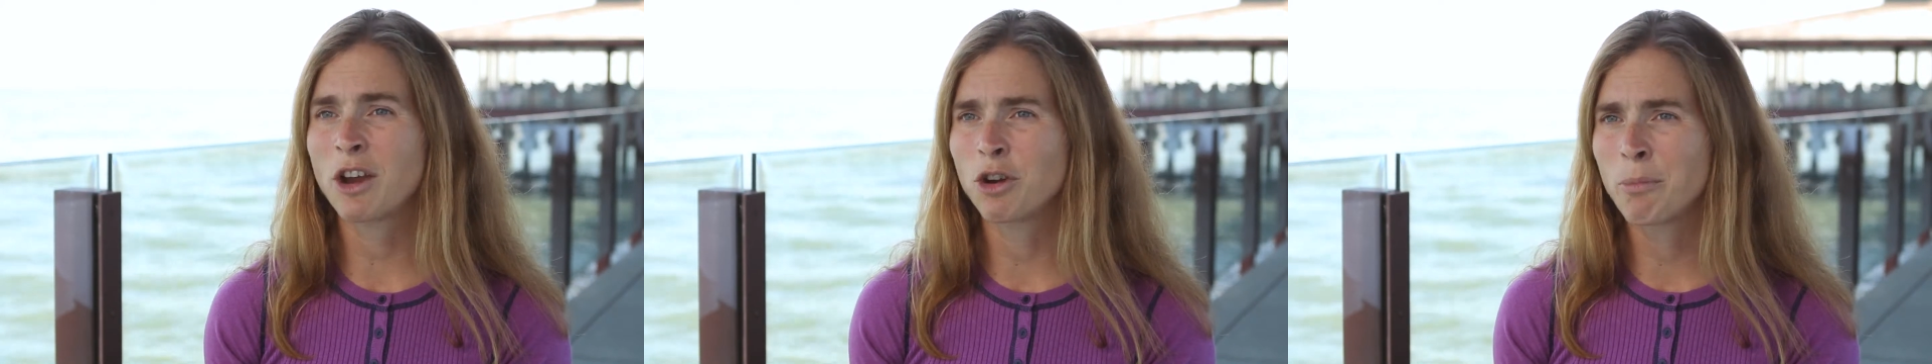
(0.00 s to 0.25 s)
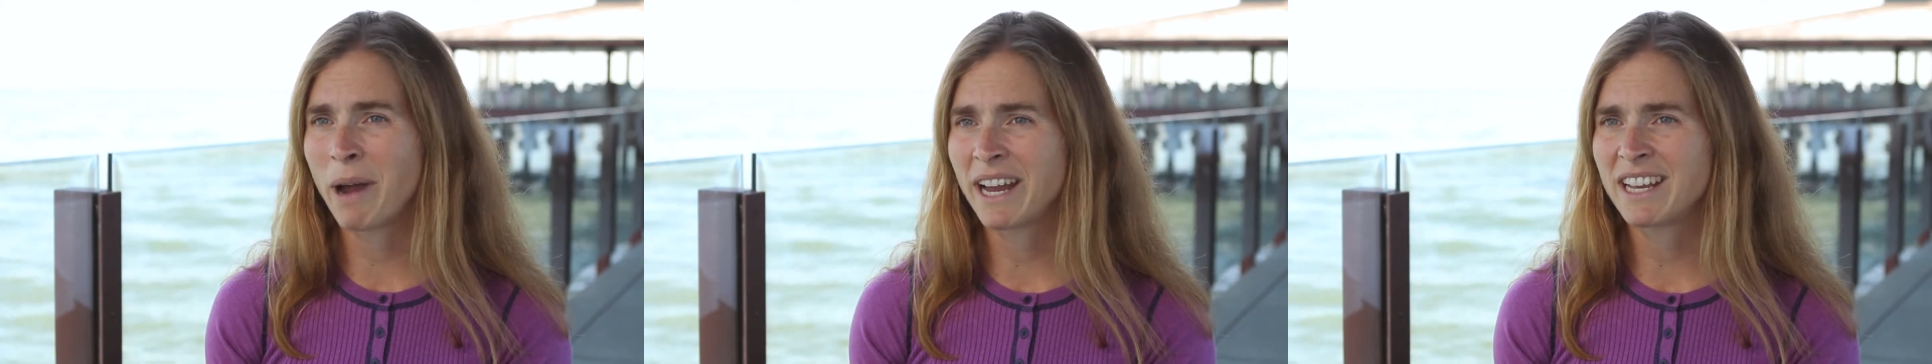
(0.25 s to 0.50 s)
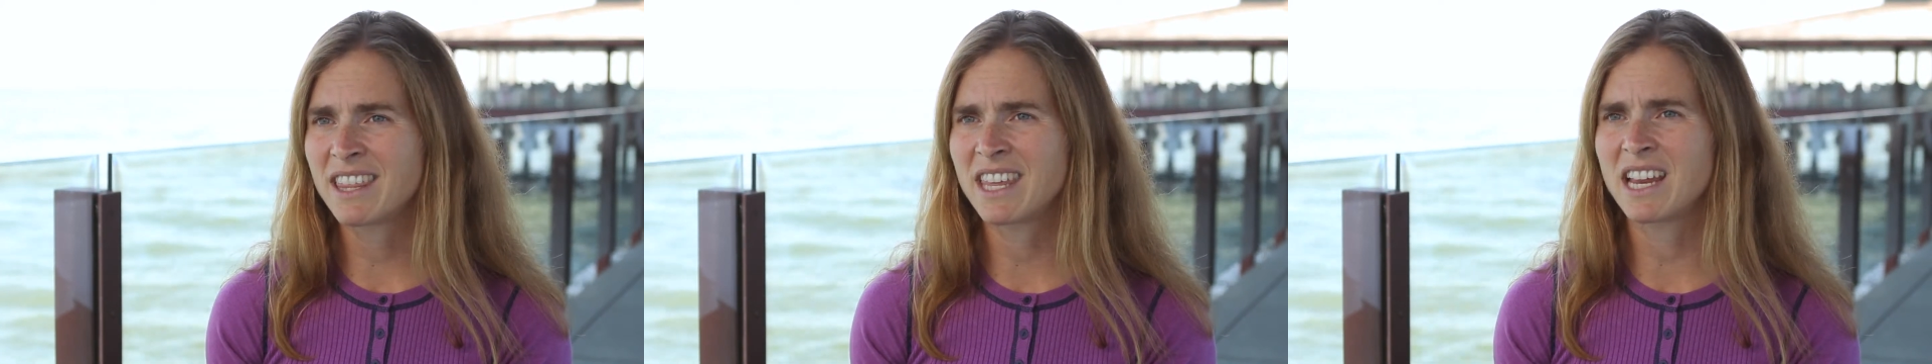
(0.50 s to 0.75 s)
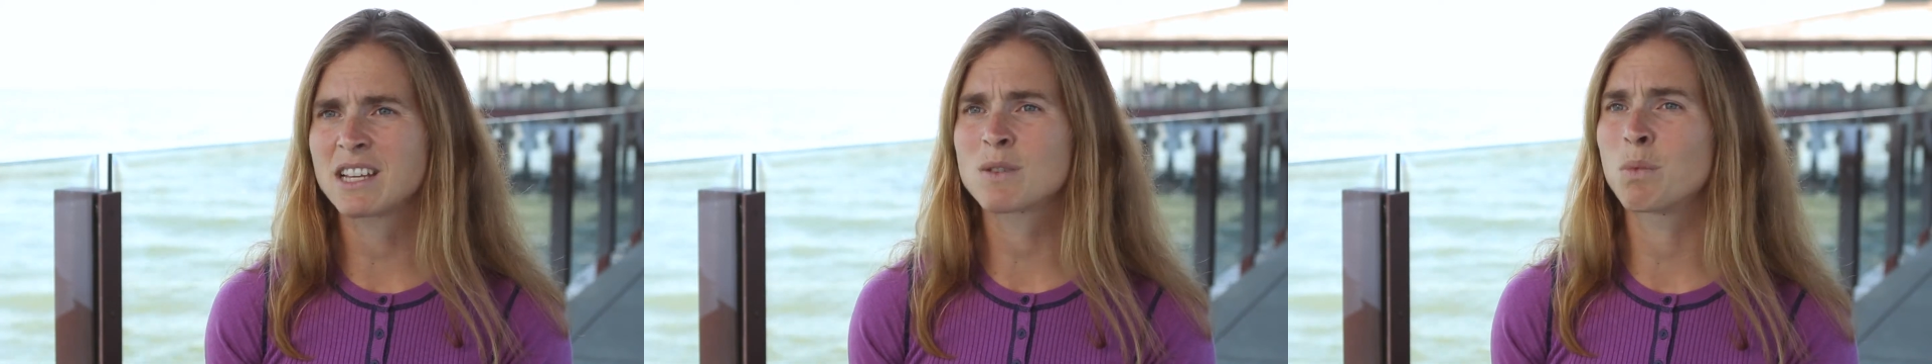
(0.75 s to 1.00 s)
how your mind
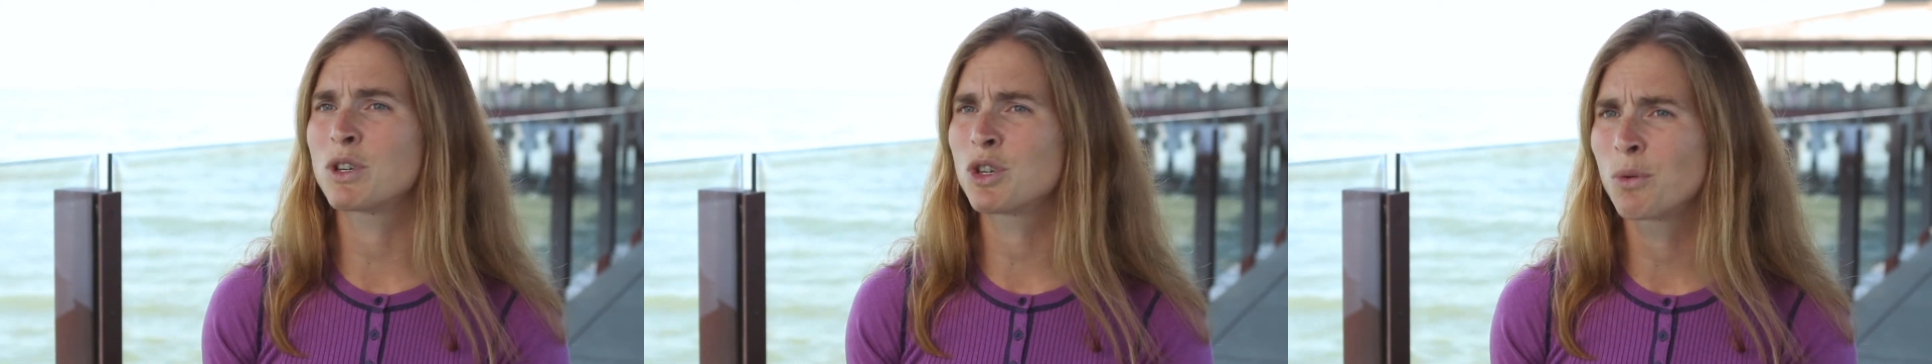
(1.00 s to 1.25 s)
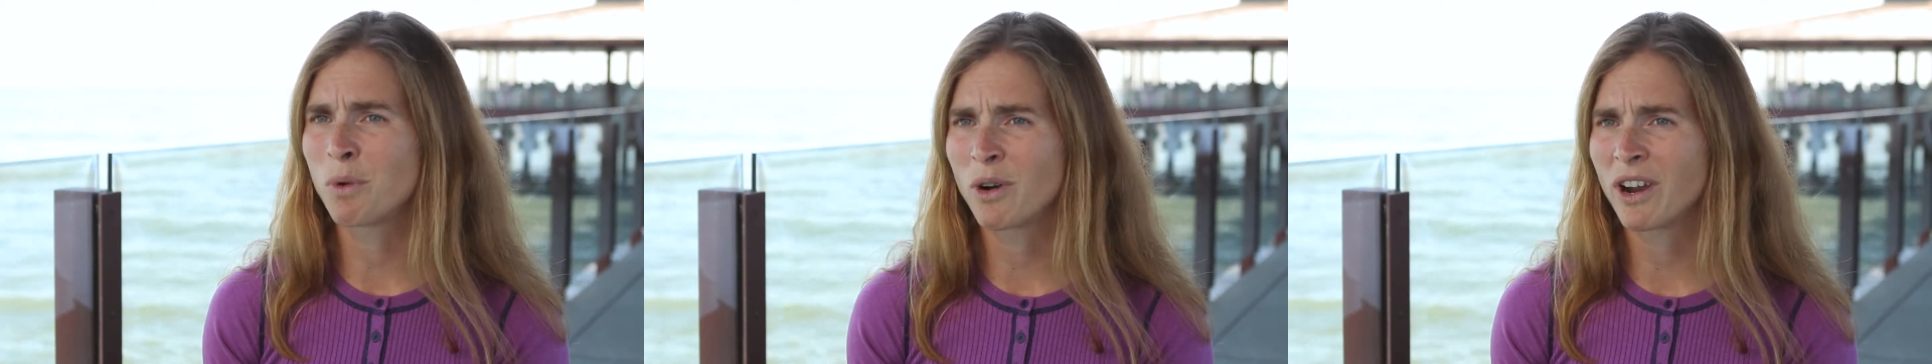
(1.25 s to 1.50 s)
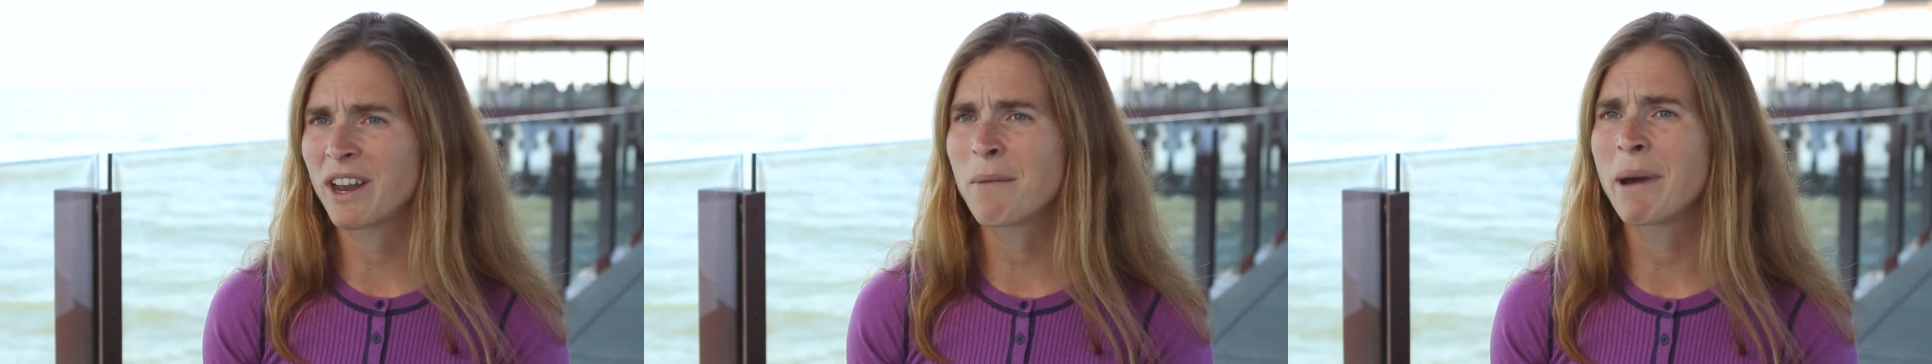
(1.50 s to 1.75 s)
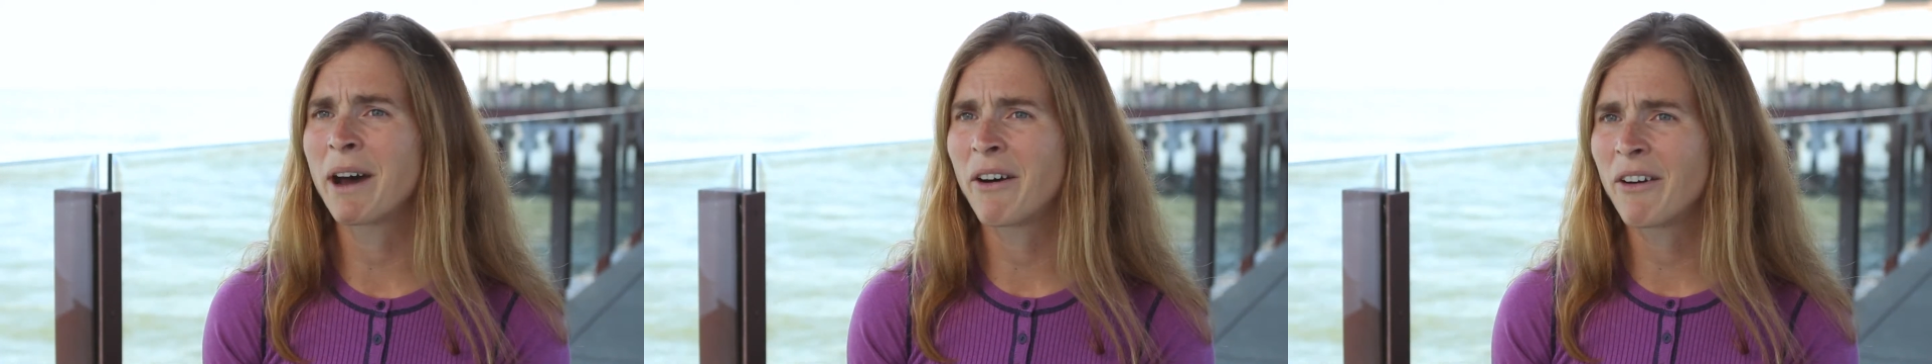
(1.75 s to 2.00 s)
thinks, what you're
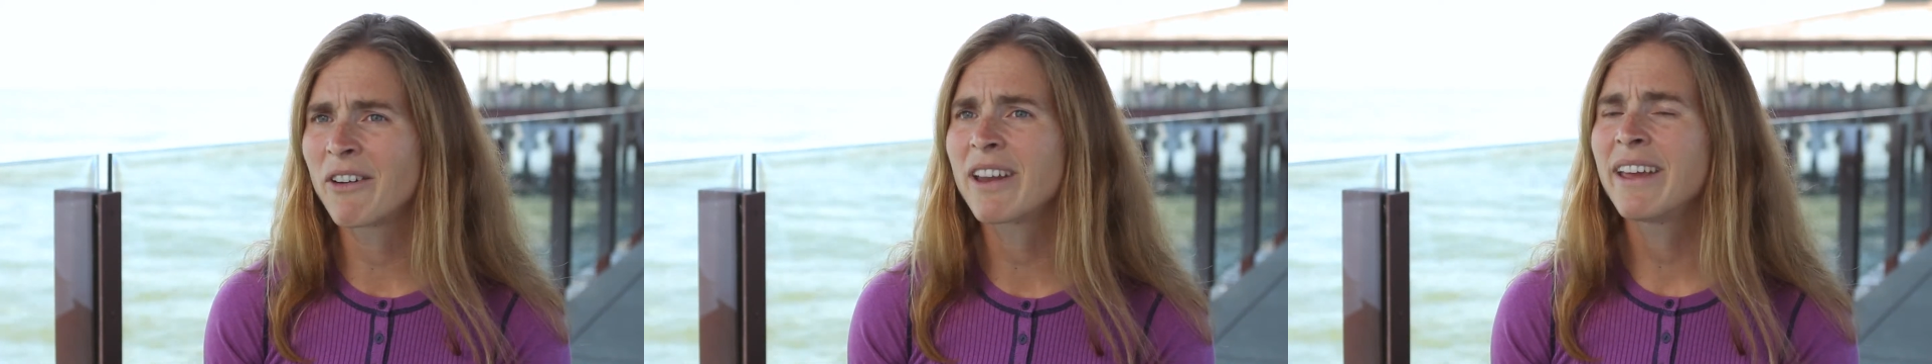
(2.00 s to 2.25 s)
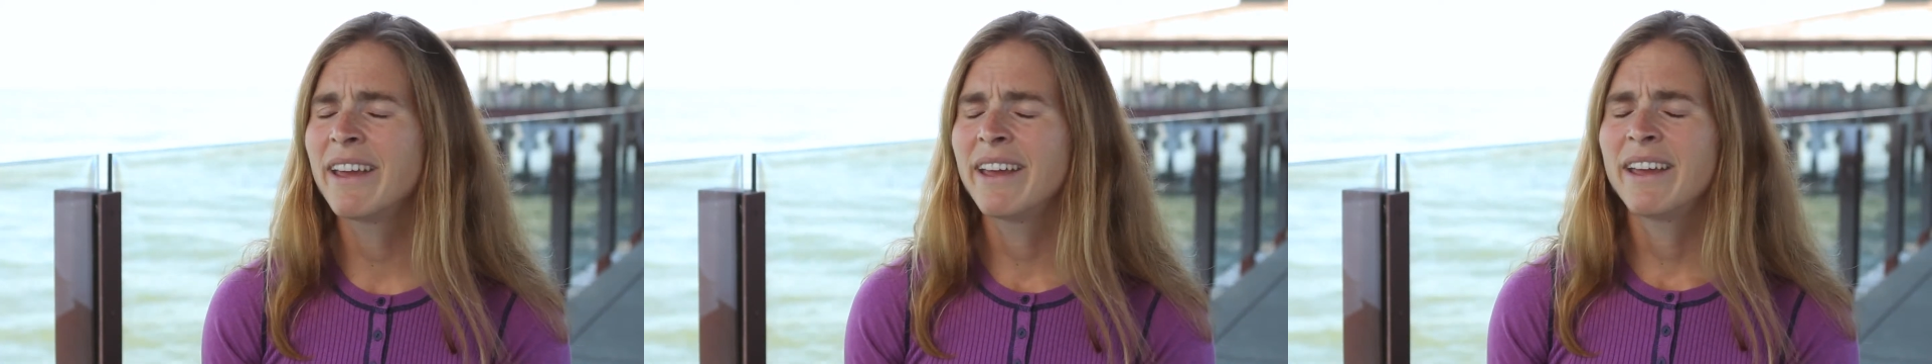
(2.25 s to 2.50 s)
worried about.